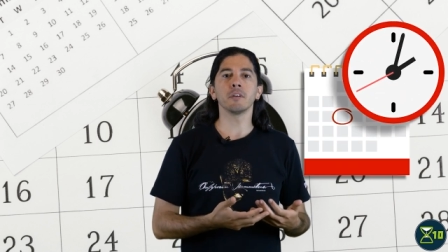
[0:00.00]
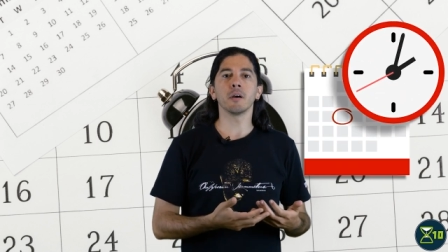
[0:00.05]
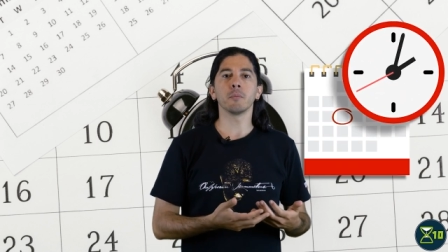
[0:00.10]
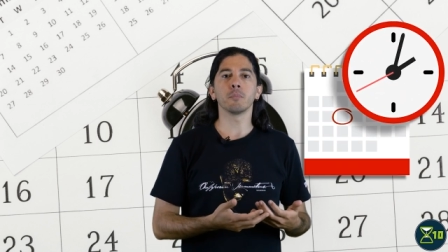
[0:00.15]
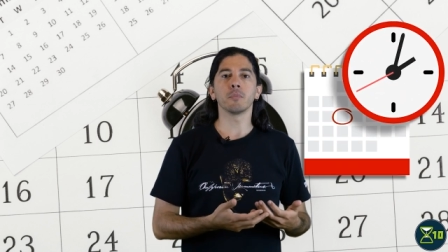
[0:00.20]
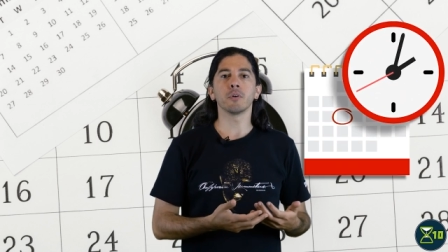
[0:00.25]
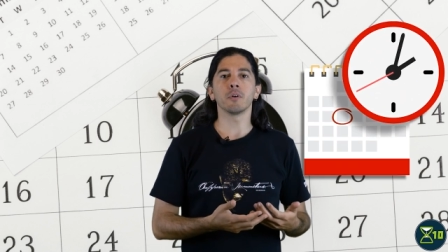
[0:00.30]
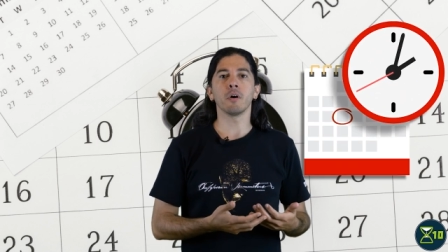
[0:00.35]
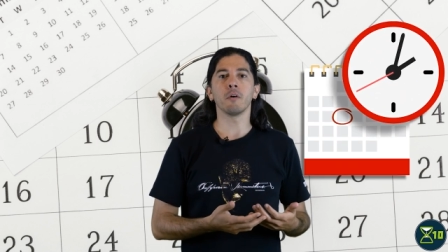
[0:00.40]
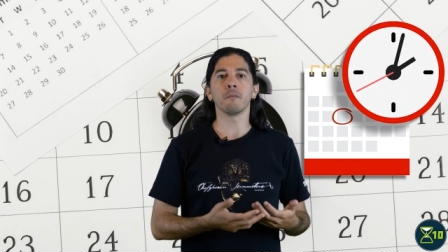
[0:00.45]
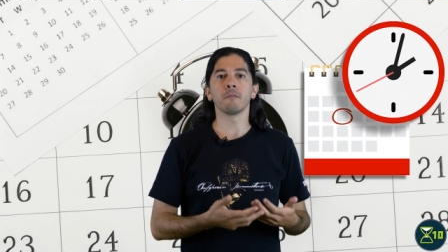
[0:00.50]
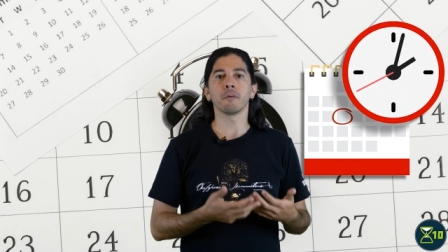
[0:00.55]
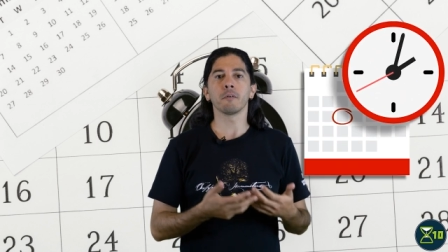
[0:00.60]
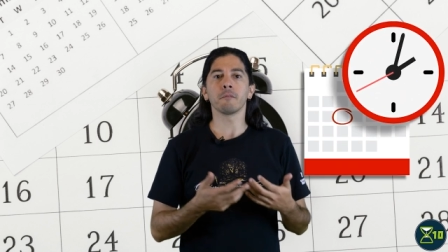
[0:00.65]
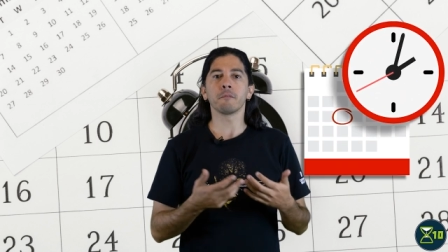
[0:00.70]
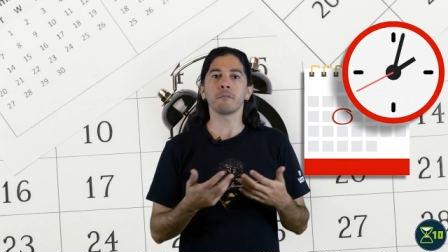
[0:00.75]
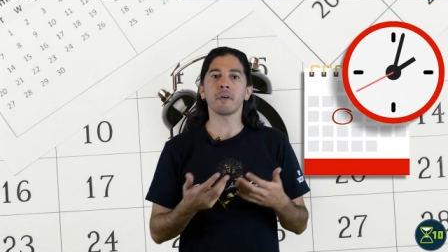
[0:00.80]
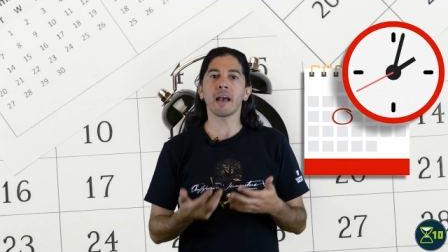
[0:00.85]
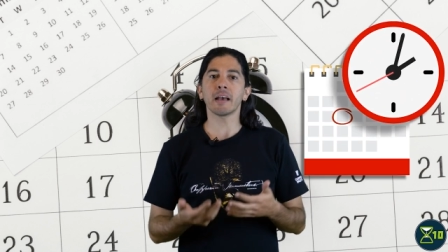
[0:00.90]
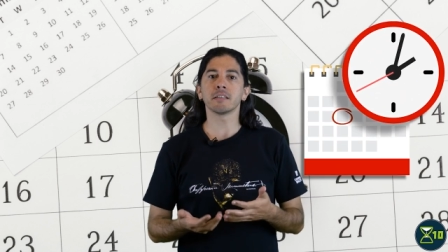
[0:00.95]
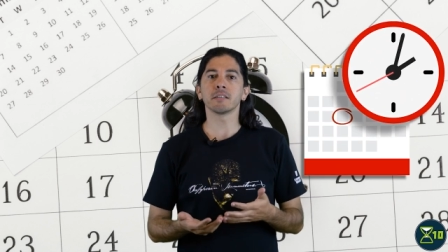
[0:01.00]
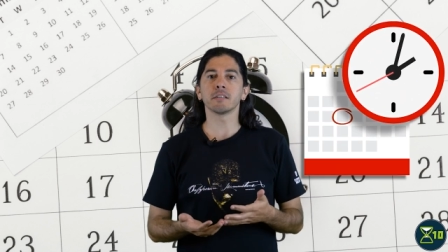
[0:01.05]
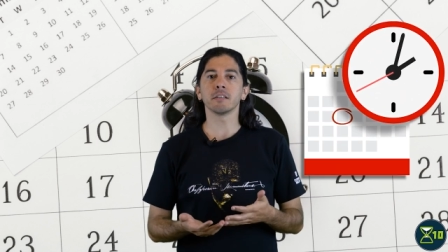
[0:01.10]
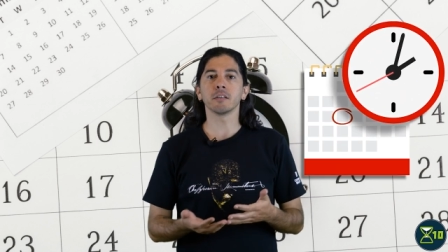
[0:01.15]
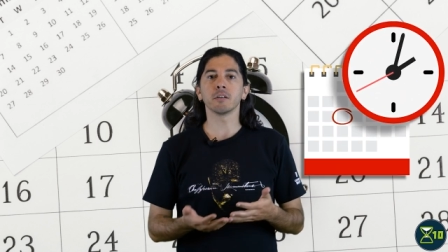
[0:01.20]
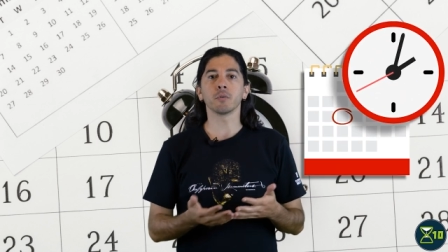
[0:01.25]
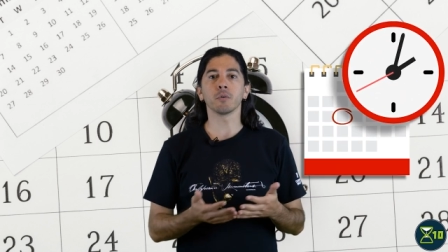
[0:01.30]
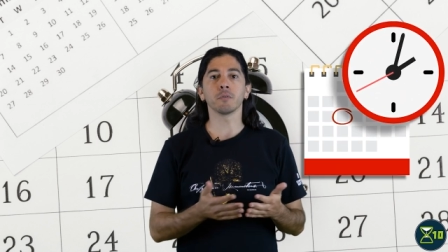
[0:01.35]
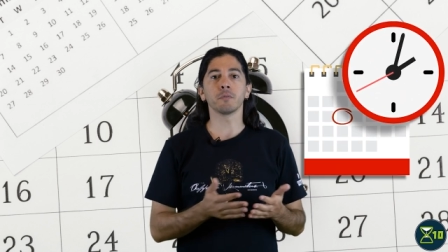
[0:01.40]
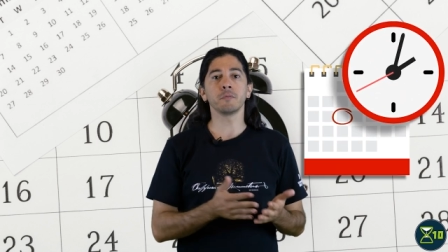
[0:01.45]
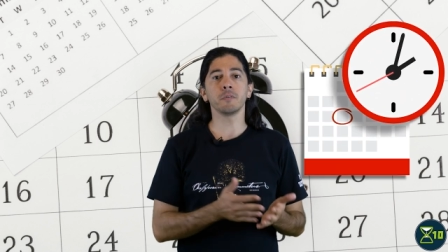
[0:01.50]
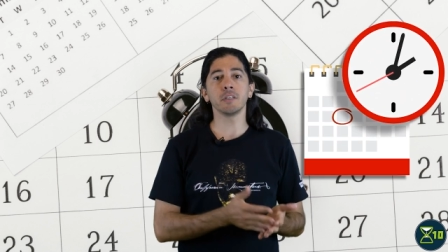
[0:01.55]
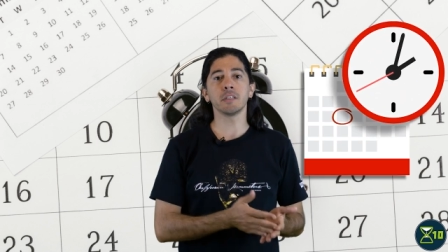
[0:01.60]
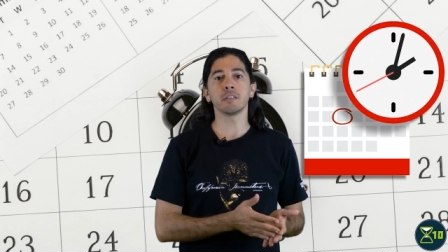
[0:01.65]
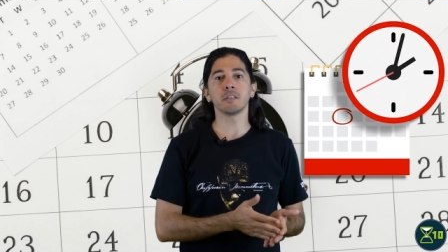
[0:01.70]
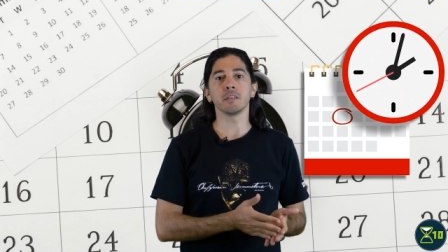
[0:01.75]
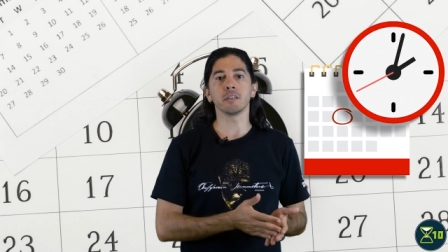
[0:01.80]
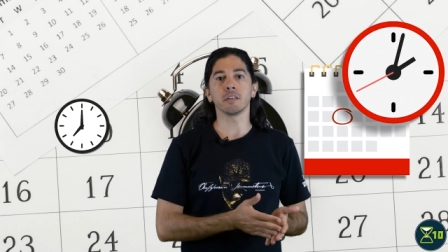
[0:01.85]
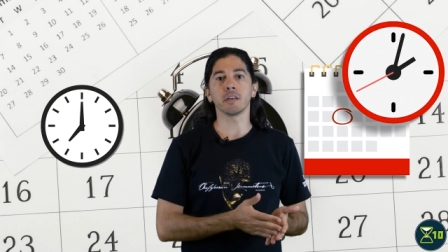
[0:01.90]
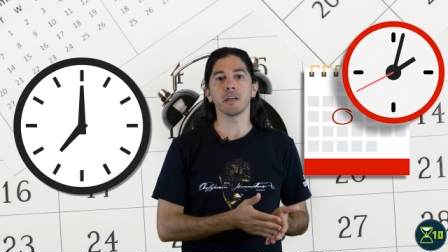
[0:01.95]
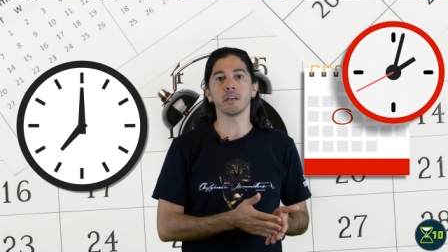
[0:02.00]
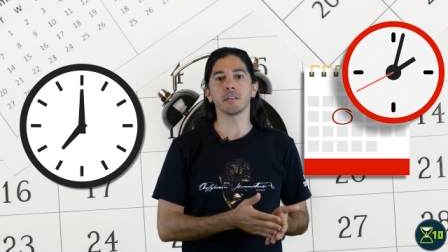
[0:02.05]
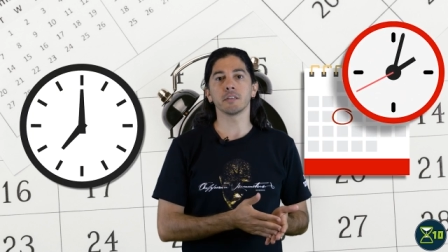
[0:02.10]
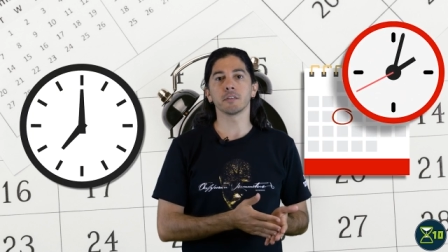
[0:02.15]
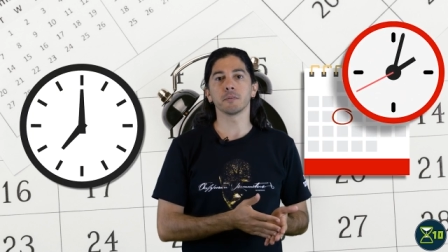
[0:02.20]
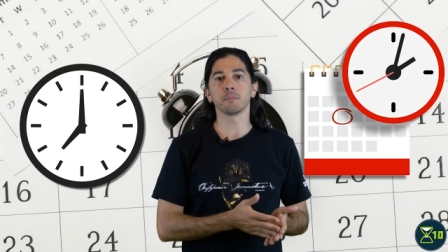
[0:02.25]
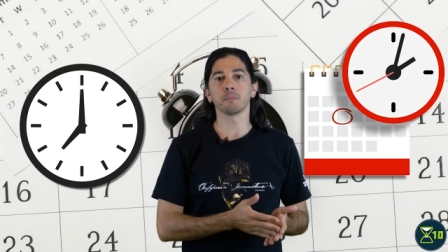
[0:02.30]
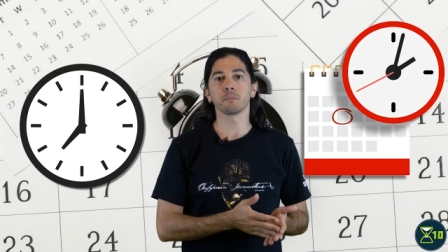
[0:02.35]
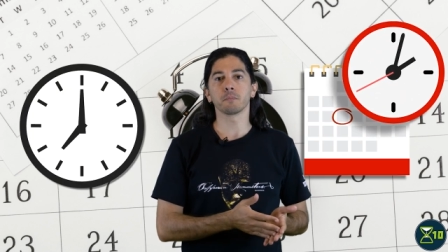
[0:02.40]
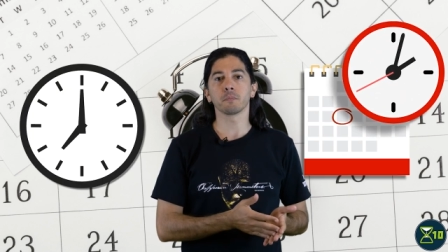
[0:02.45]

number of fasting or feasting days.